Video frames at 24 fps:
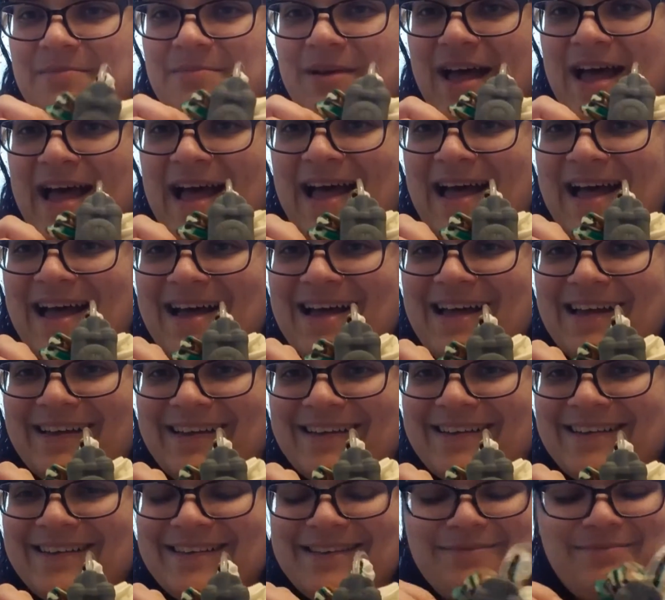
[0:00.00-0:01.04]
back,
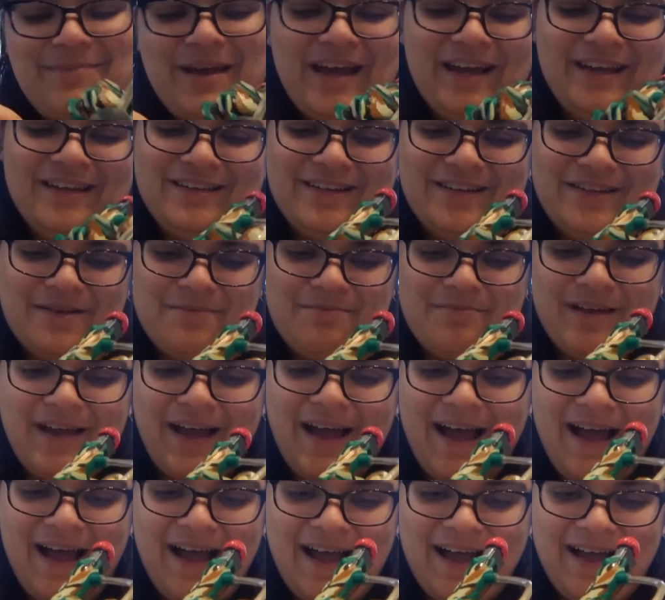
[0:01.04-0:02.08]
paint on the
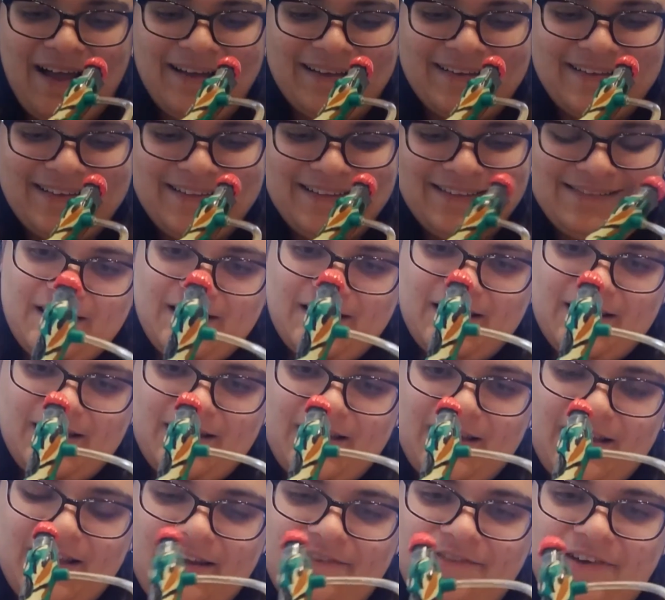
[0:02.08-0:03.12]
back.
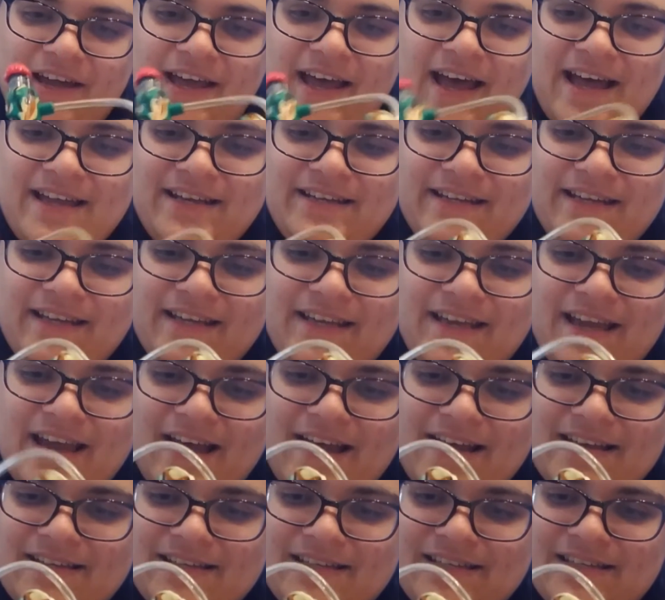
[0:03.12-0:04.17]
And if I had to
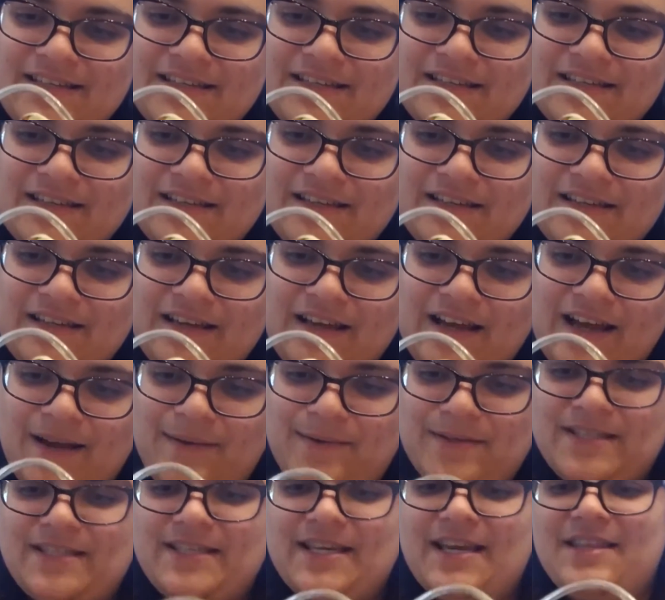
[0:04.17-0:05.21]
guess, I
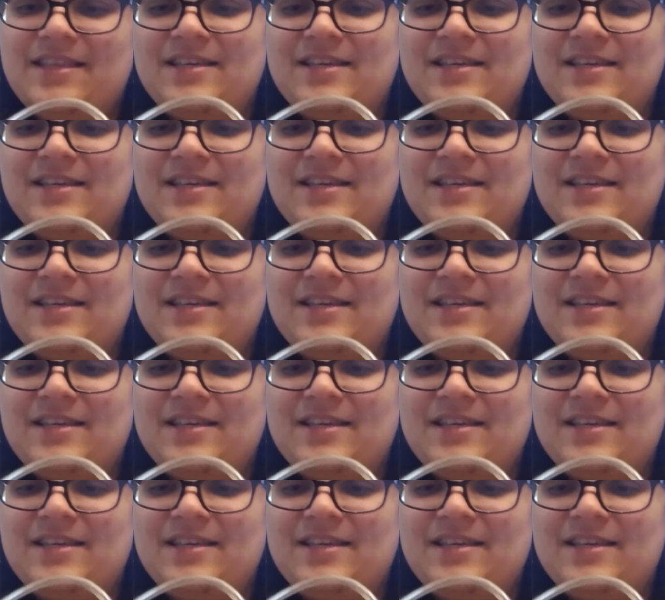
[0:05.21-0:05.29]
would say